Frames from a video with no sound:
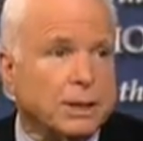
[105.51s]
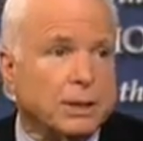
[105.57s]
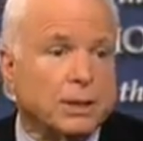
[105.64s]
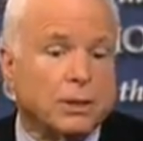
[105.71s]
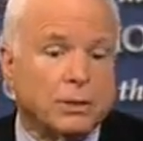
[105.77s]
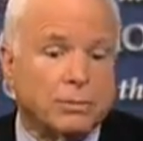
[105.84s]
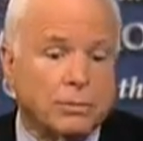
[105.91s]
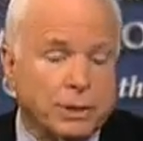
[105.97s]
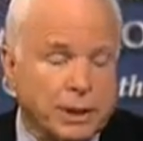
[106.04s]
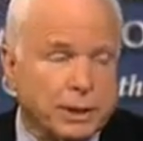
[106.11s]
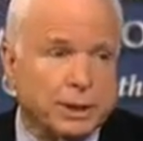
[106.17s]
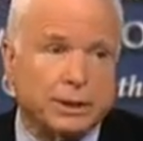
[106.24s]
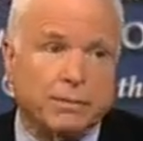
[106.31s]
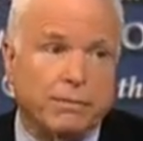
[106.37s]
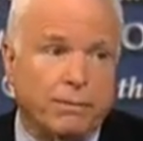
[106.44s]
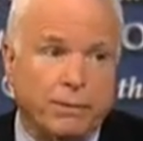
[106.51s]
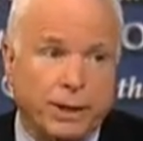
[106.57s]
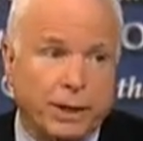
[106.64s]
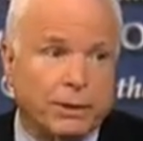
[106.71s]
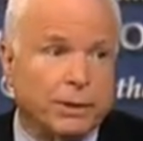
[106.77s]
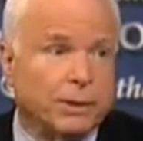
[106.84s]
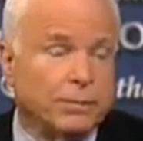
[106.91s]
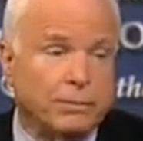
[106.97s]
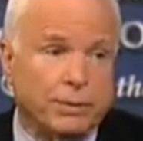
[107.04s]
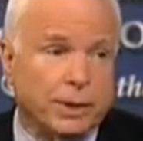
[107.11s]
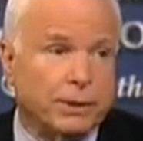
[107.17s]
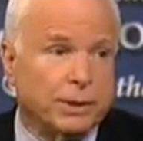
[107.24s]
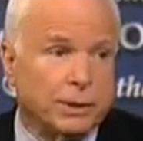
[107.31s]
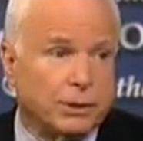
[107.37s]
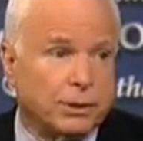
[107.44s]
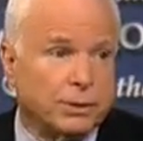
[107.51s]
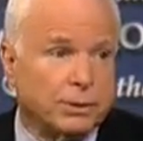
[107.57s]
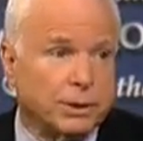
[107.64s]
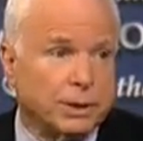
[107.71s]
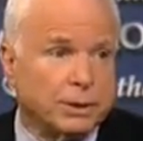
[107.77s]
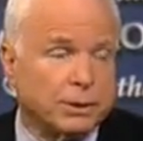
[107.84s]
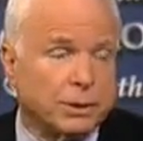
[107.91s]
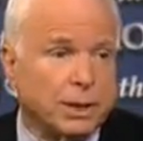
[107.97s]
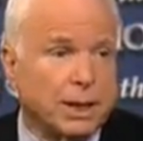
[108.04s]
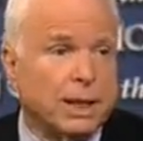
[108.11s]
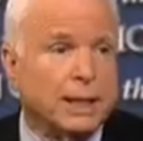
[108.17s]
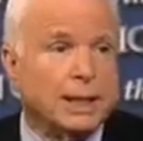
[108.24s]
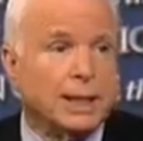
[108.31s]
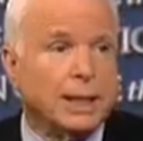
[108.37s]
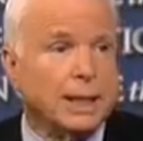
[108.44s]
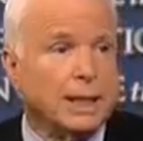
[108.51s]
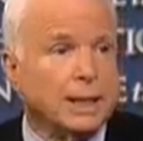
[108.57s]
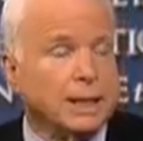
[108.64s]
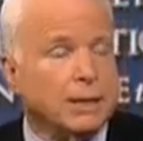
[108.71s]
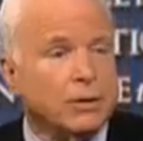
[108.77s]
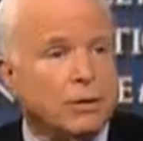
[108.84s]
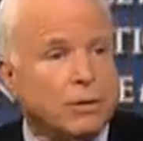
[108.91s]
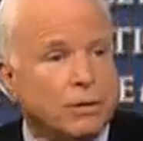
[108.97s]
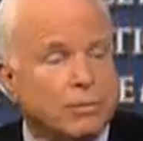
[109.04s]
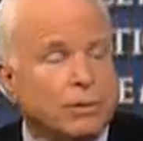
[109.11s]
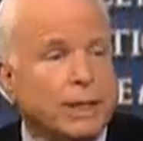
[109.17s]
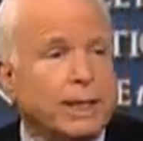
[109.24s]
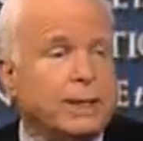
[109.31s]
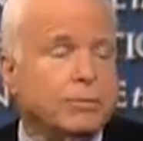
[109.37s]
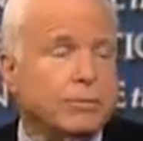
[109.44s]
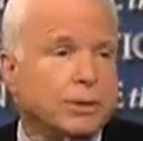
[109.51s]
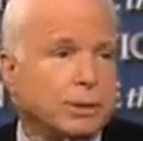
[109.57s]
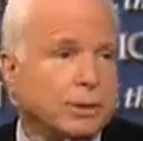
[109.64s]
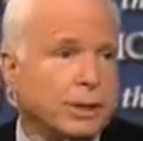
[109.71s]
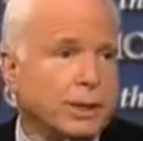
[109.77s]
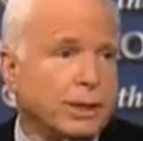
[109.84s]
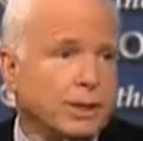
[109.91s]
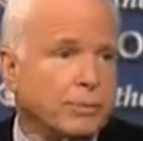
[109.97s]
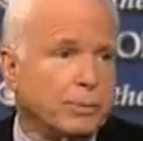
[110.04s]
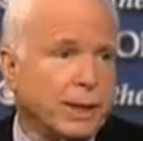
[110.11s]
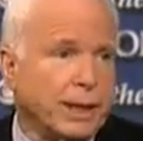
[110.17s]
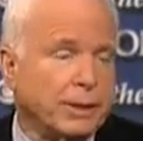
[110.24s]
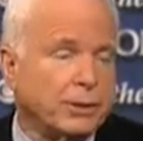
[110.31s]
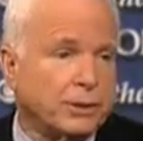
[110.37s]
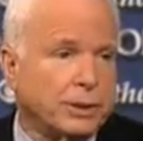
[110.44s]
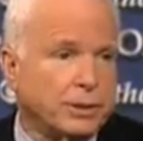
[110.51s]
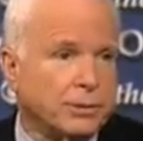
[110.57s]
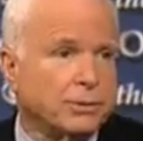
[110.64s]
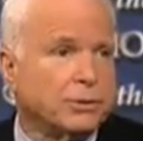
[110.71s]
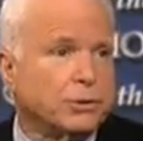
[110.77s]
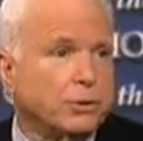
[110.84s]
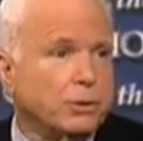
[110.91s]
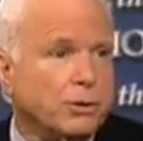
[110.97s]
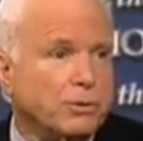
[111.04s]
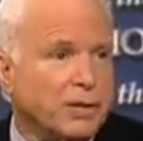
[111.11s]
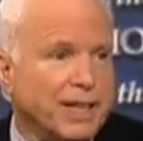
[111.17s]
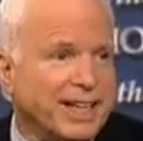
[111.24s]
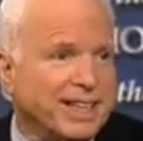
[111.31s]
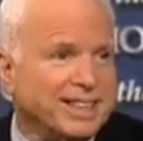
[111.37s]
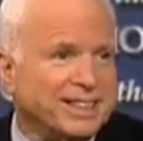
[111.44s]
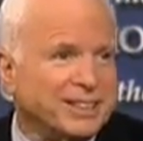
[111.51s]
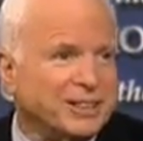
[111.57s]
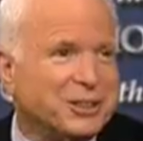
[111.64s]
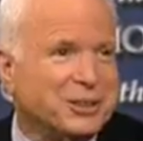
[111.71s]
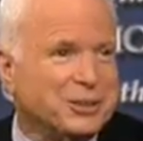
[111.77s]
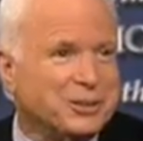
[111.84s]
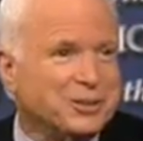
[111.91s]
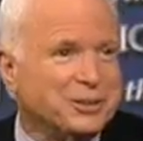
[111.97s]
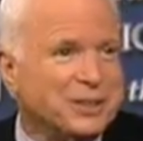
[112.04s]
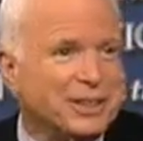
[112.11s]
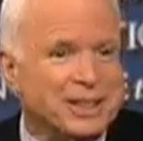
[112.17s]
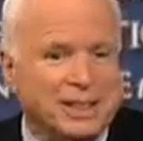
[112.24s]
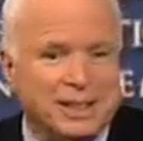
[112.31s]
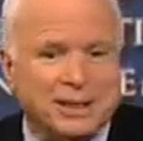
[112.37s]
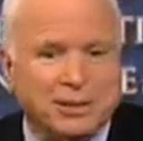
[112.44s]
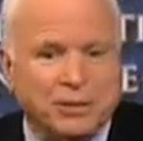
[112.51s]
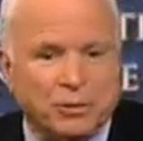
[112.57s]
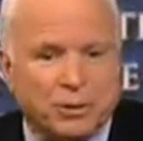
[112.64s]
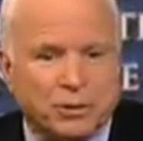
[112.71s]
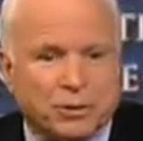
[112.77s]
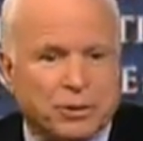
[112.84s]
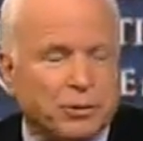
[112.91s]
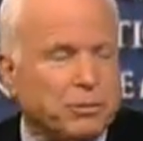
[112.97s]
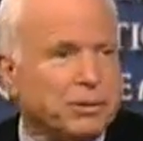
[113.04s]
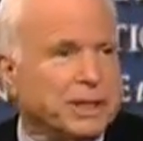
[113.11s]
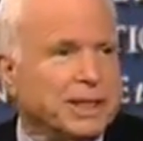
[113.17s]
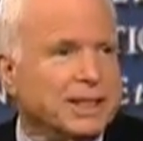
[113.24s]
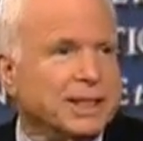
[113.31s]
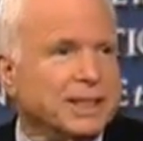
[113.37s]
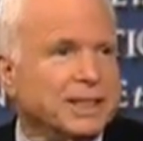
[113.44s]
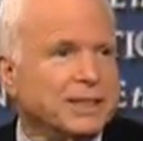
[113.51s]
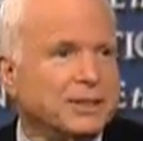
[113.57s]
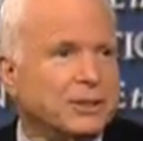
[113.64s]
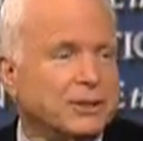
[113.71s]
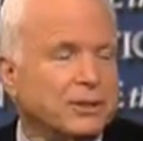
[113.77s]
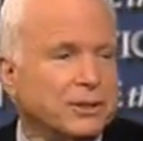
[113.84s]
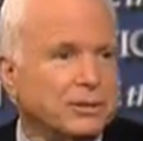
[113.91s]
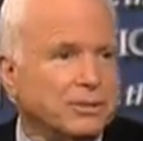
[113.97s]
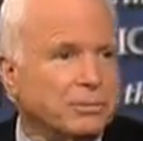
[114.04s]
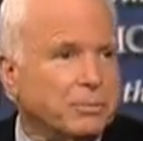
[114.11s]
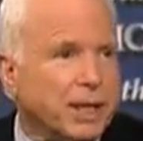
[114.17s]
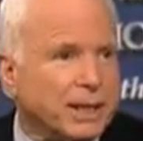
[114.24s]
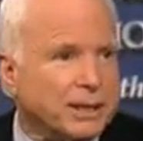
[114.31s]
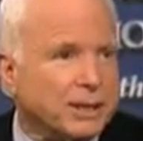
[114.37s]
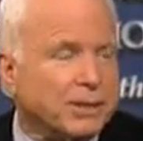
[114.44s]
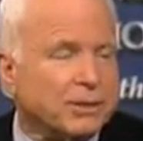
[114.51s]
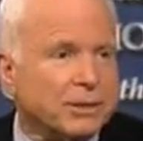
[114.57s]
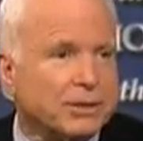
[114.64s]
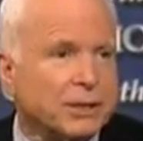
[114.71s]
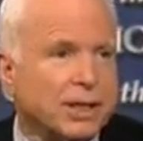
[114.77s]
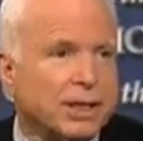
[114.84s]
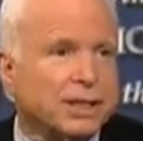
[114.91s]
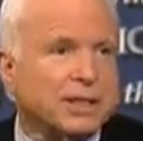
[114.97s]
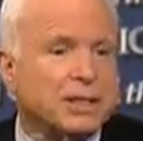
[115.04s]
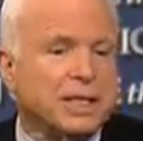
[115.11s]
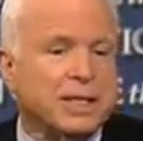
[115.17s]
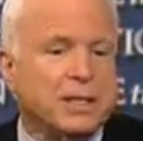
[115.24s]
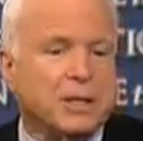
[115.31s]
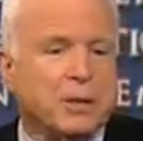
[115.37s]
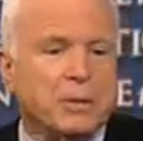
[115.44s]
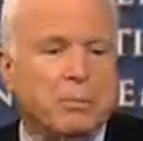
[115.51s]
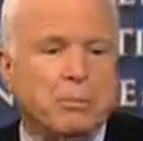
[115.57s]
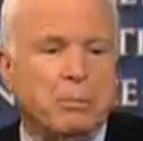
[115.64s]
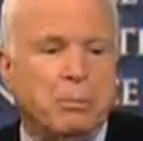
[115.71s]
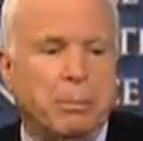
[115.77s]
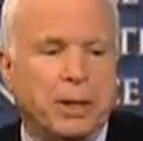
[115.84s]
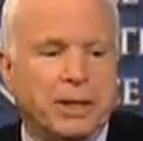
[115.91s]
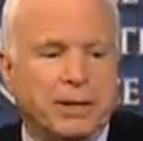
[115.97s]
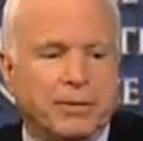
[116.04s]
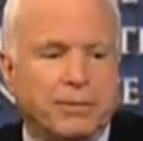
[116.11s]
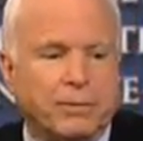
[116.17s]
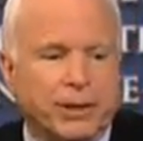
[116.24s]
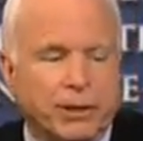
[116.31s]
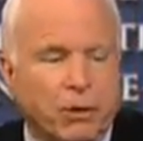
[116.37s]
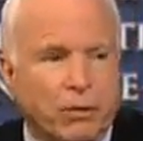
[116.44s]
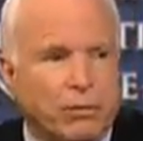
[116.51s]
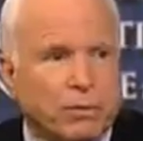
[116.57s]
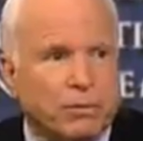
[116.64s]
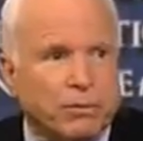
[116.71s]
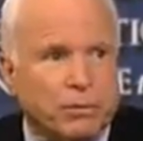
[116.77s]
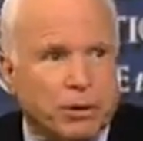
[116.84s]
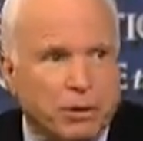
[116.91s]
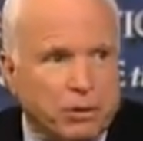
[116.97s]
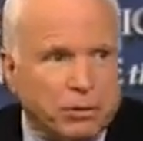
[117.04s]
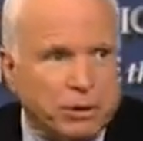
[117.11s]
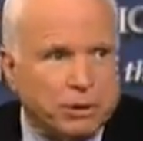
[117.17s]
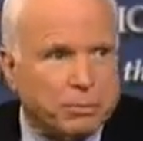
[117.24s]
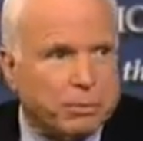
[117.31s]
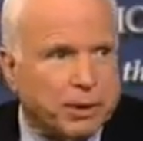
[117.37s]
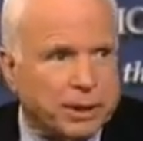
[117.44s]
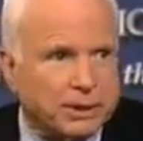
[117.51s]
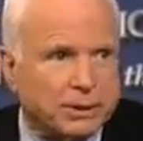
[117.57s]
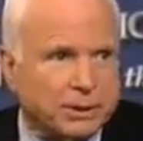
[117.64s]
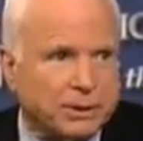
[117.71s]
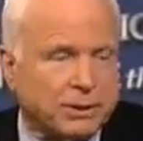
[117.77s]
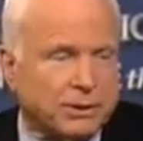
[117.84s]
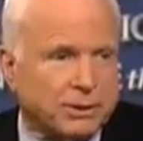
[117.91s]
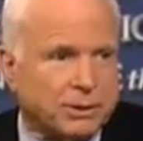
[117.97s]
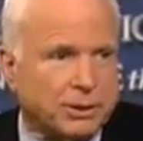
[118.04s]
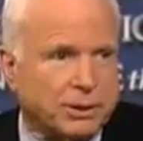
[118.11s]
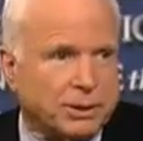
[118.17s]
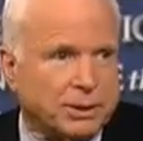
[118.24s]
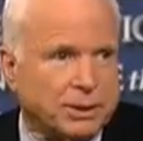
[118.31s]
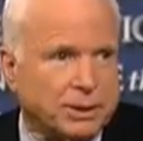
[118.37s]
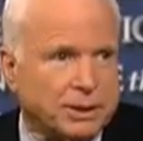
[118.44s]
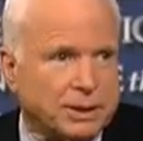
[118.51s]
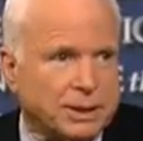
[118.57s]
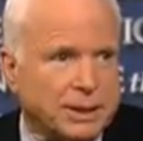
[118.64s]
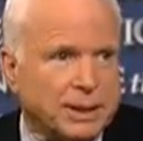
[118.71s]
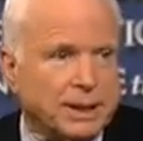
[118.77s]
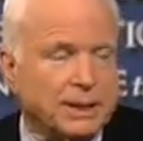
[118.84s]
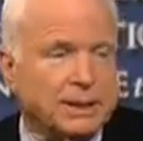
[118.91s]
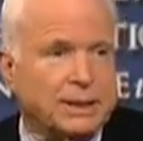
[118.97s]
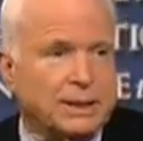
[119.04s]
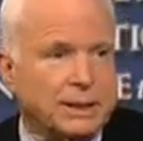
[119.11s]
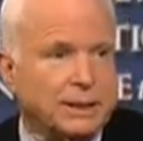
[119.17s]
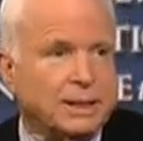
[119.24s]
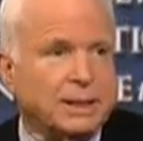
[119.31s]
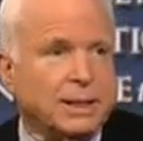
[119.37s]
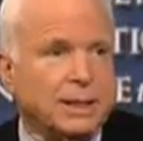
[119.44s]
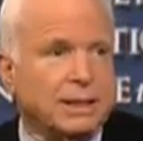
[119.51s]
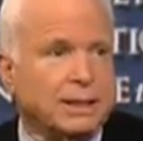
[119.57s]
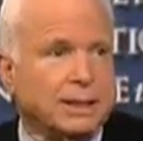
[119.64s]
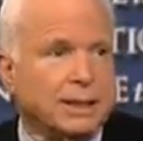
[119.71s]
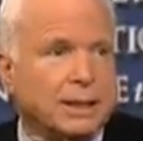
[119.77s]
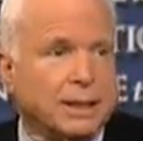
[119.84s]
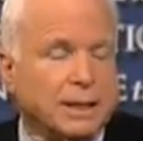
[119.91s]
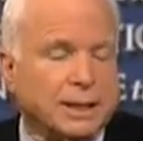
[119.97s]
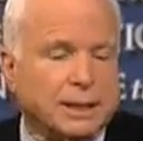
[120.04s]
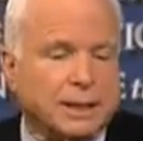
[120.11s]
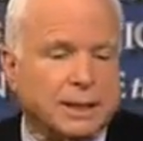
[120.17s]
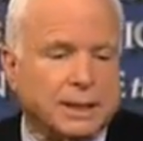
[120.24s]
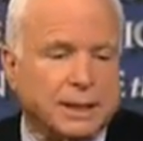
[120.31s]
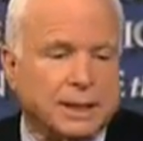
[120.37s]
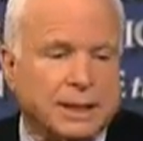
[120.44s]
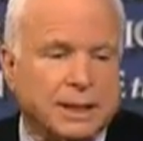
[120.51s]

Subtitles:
are really very, very serious. And already we're sending a bad signal to Iran, to North Korea, to Bashar Assad. But if we overrode the President's decision and did nothing, then,